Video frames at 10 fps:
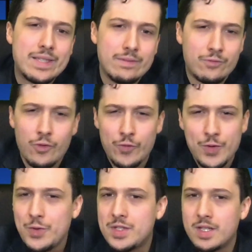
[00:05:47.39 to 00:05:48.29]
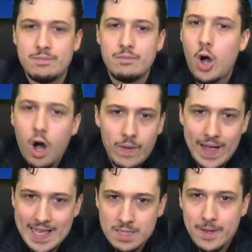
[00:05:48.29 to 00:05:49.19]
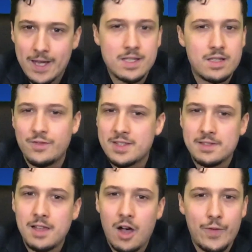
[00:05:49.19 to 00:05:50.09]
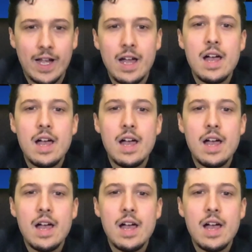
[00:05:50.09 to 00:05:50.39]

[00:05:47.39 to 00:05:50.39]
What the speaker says: and reviews on all aspects of Slavic